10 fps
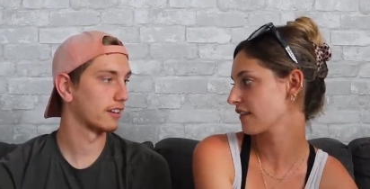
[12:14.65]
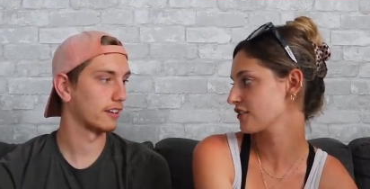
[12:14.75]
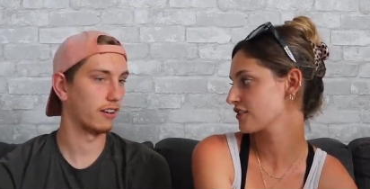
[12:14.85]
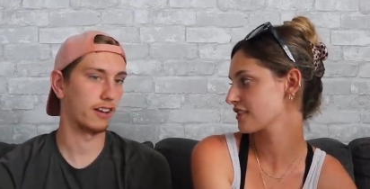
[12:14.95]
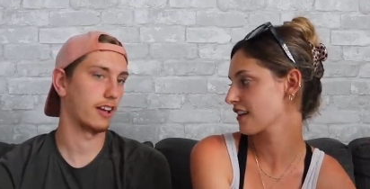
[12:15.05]

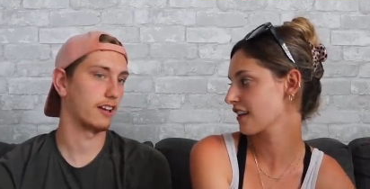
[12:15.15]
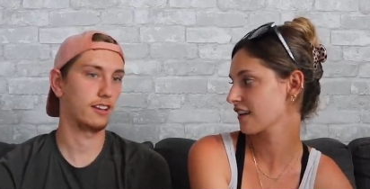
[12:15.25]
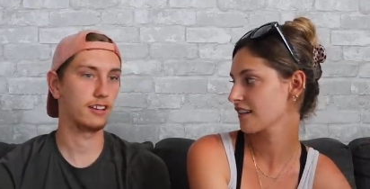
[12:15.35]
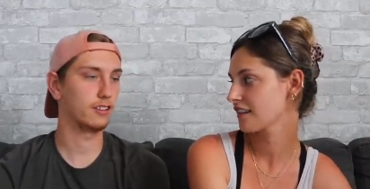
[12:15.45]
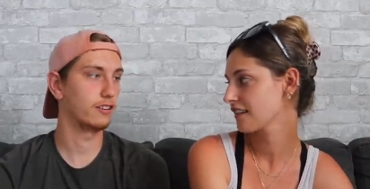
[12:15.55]
Speaker 1: was just oh,
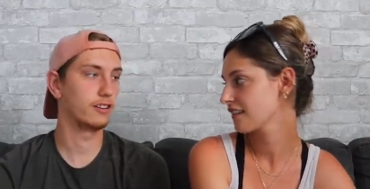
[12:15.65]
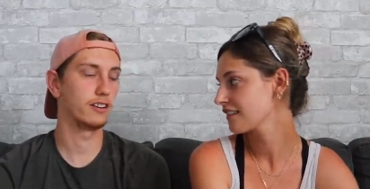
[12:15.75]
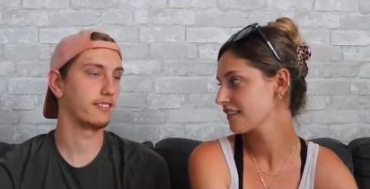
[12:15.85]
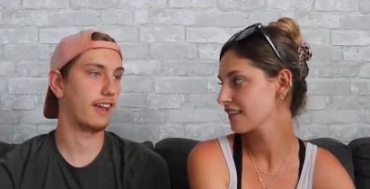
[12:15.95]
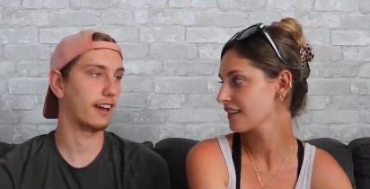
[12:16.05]
like... You knew
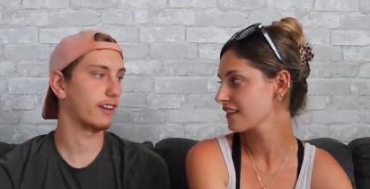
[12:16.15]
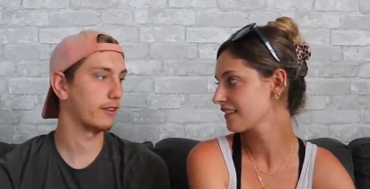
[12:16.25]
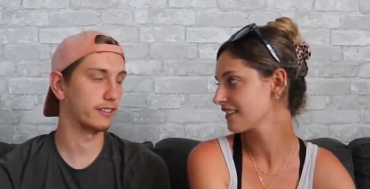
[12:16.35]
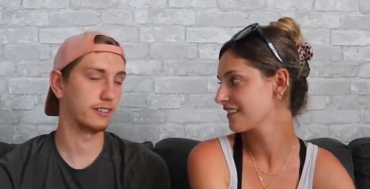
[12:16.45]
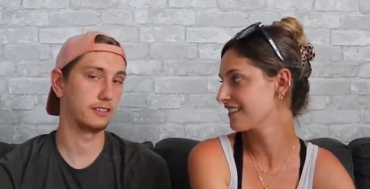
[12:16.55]

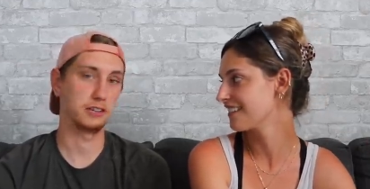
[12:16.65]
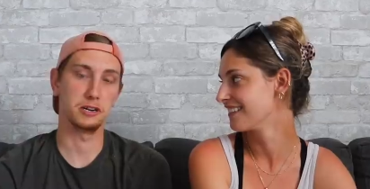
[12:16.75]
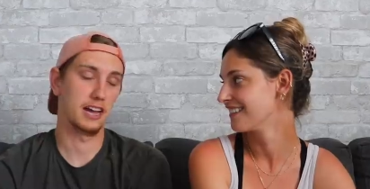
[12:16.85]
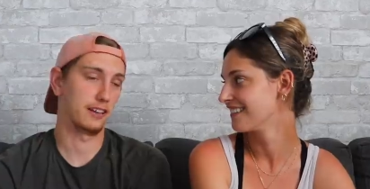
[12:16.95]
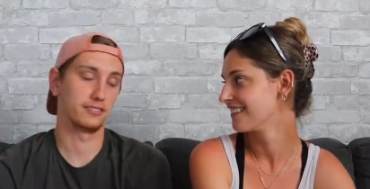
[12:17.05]
exactly what to
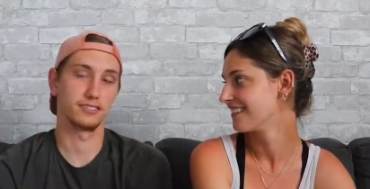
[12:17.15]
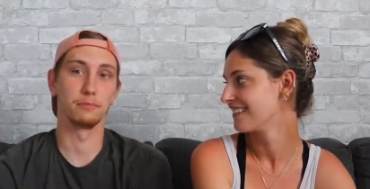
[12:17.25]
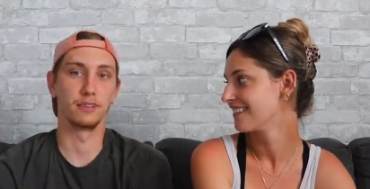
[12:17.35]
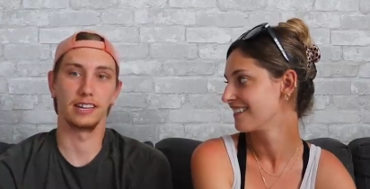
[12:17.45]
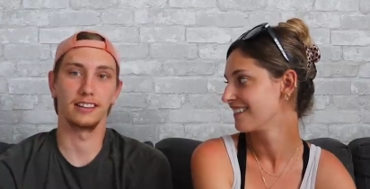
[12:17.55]
do. I was
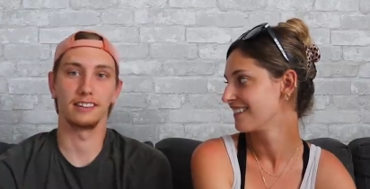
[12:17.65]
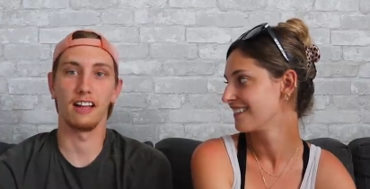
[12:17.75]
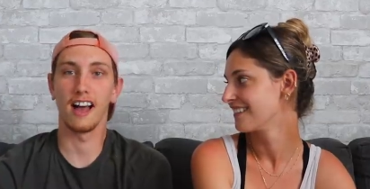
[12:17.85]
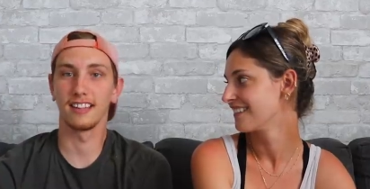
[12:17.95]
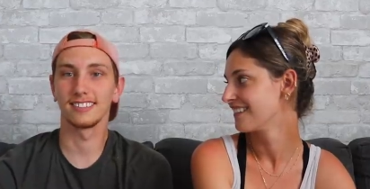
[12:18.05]
completely
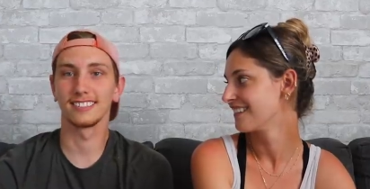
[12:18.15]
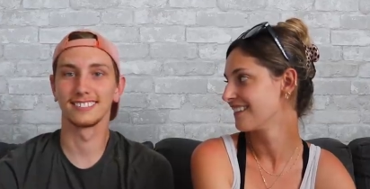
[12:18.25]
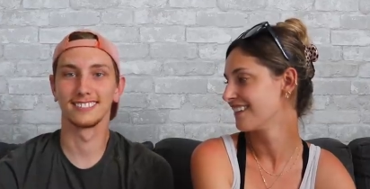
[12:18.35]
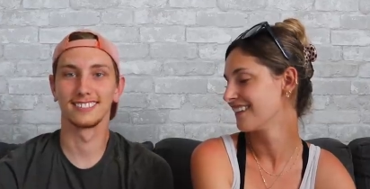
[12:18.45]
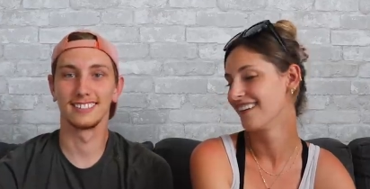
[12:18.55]
lost.
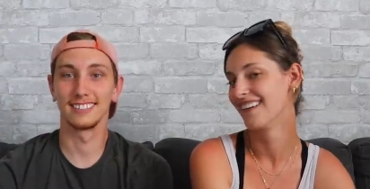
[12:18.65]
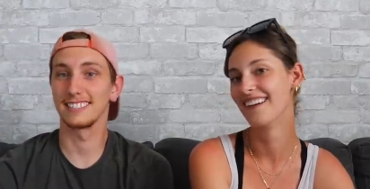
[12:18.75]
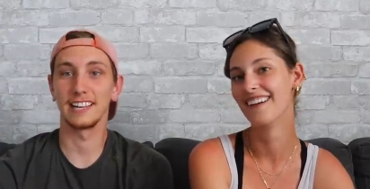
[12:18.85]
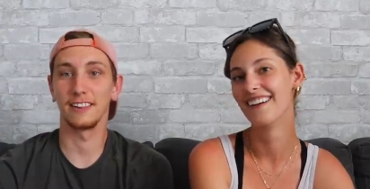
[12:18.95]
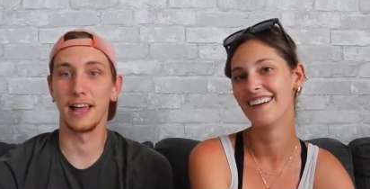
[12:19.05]

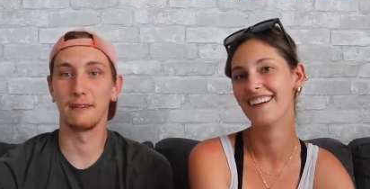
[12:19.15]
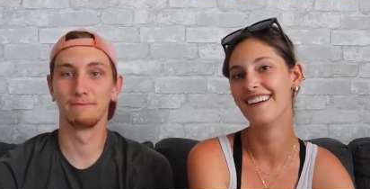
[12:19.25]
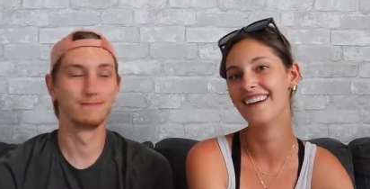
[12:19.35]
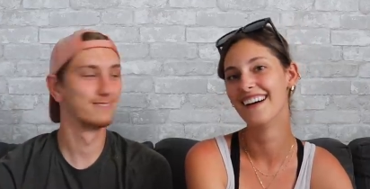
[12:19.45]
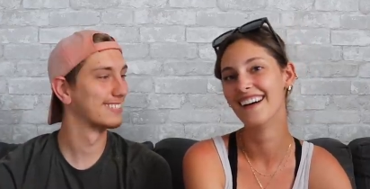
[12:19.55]
Still am.
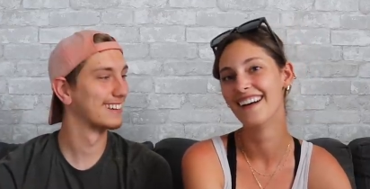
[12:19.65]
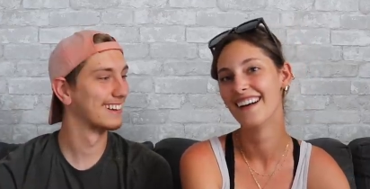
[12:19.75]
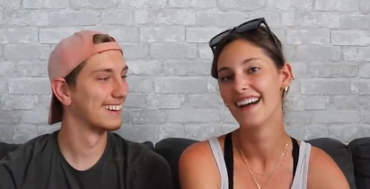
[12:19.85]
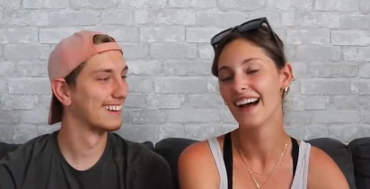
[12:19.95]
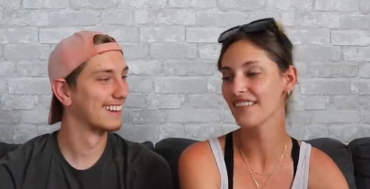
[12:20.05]

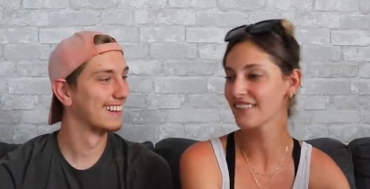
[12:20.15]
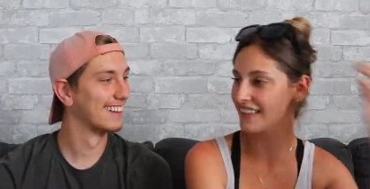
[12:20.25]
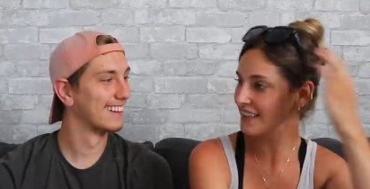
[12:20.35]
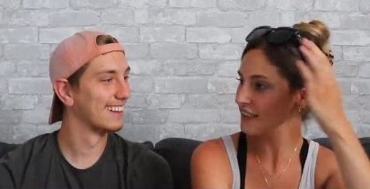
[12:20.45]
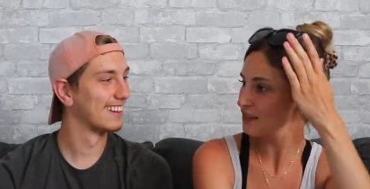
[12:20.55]
Speaker 2: I feel
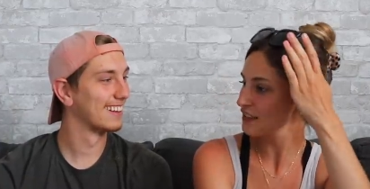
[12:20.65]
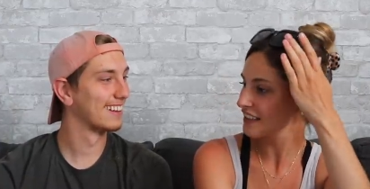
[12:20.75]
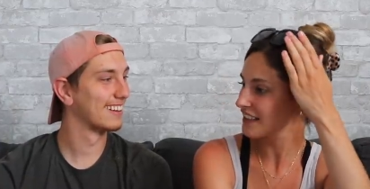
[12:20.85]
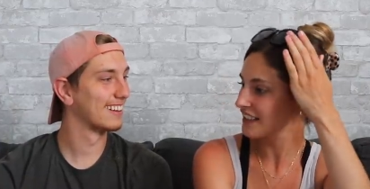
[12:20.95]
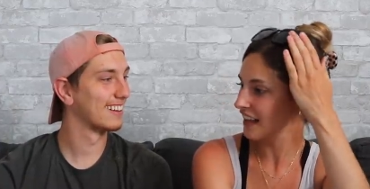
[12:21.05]
like you're pretty
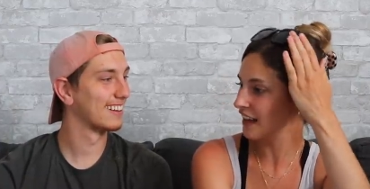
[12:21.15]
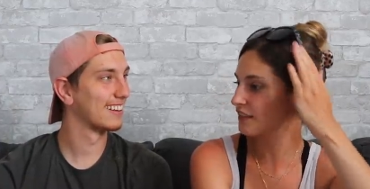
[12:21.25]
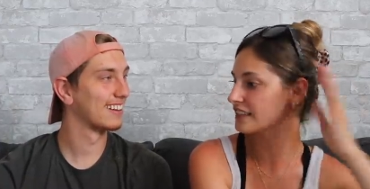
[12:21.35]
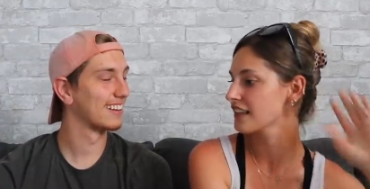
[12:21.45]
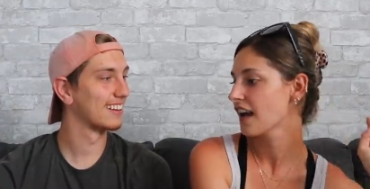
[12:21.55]
good. I
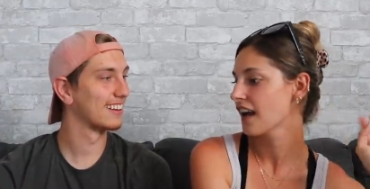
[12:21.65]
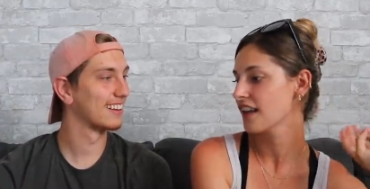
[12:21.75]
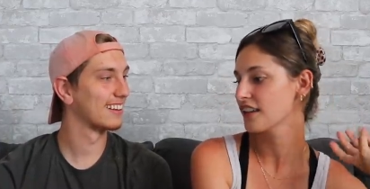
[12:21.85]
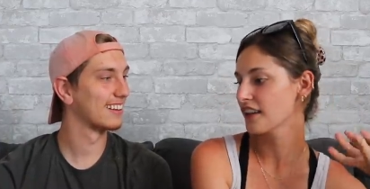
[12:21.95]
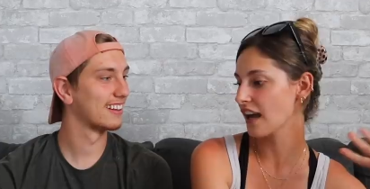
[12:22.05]
was
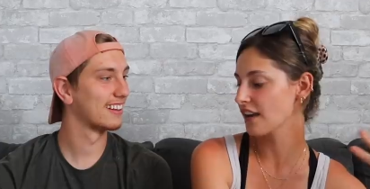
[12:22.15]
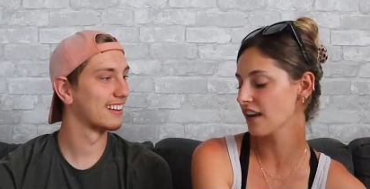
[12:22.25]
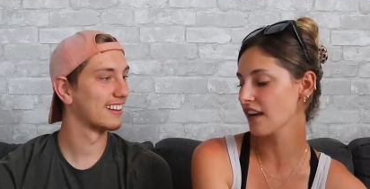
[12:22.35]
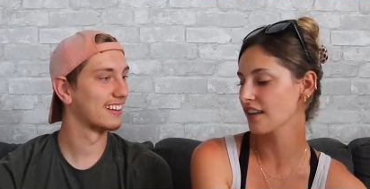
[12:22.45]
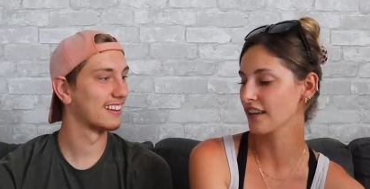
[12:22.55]
uh,
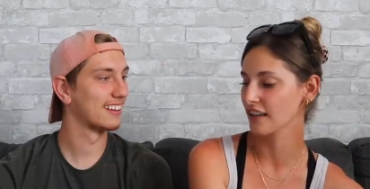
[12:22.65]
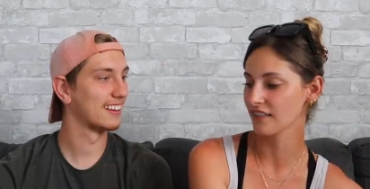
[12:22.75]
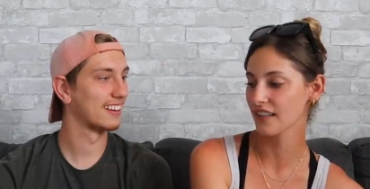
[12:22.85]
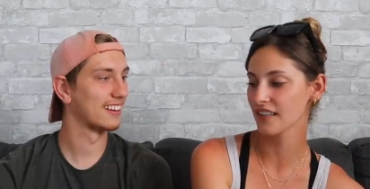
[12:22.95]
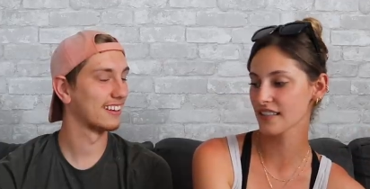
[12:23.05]
not
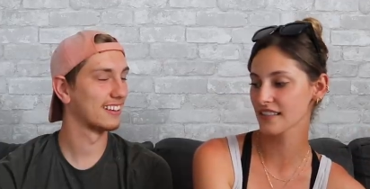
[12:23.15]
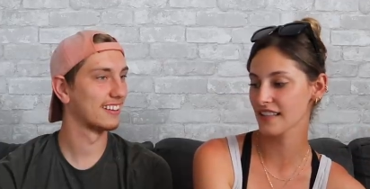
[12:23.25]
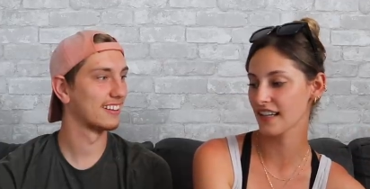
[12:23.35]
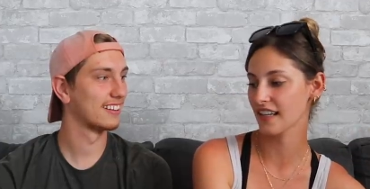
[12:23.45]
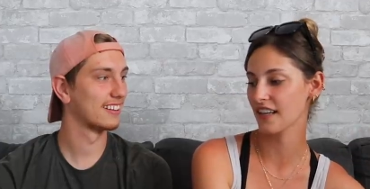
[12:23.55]
nervous because
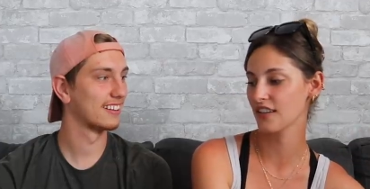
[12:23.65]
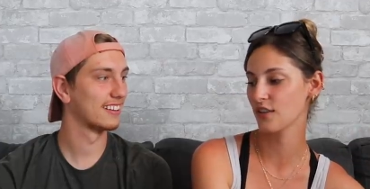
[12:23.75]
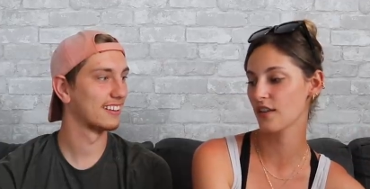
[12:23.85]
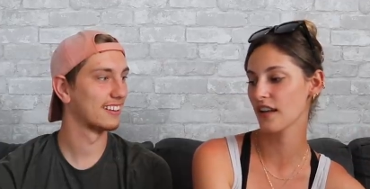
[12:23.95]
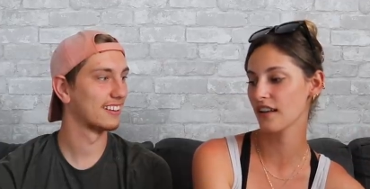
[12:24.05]
like I
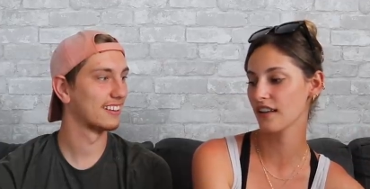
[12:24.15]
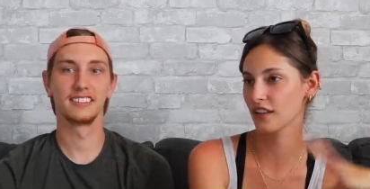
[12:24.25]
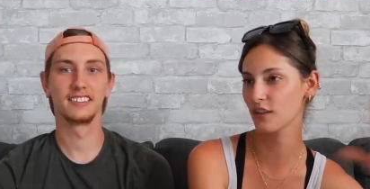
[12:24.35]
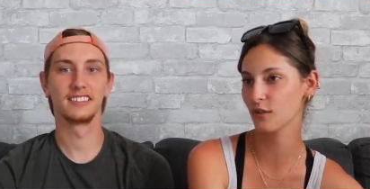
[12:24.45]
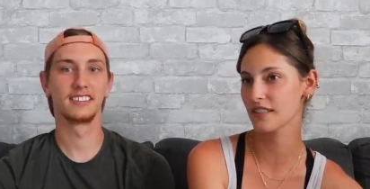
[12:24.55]
knew
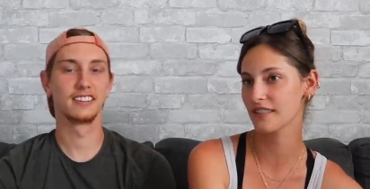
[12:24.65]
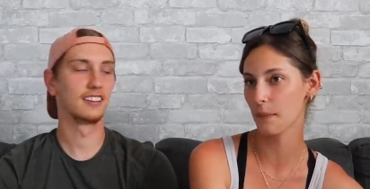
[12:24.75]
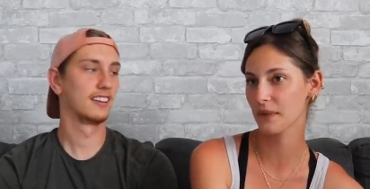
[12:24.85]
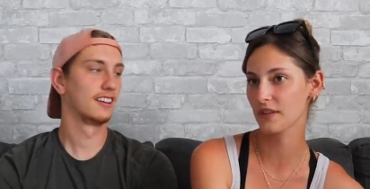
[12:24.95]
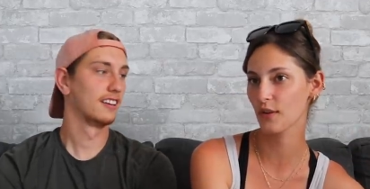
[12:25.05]
that you would
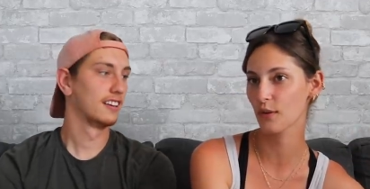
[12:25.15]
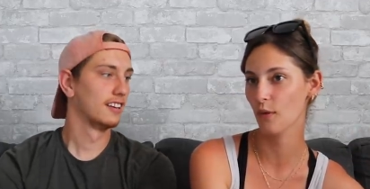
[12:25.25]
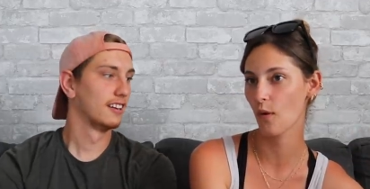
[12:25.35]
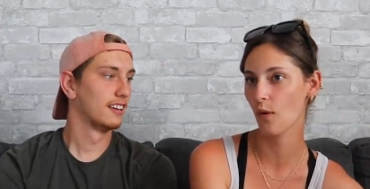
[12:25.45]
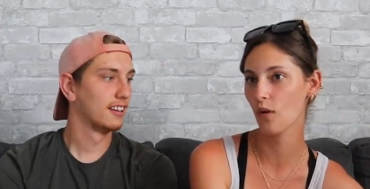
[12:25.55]
step into the
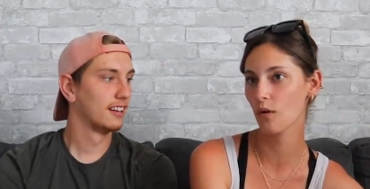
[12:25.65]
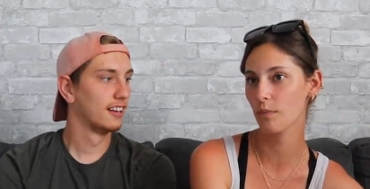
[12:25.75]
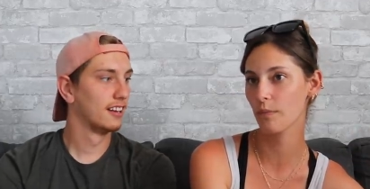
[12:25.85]
role,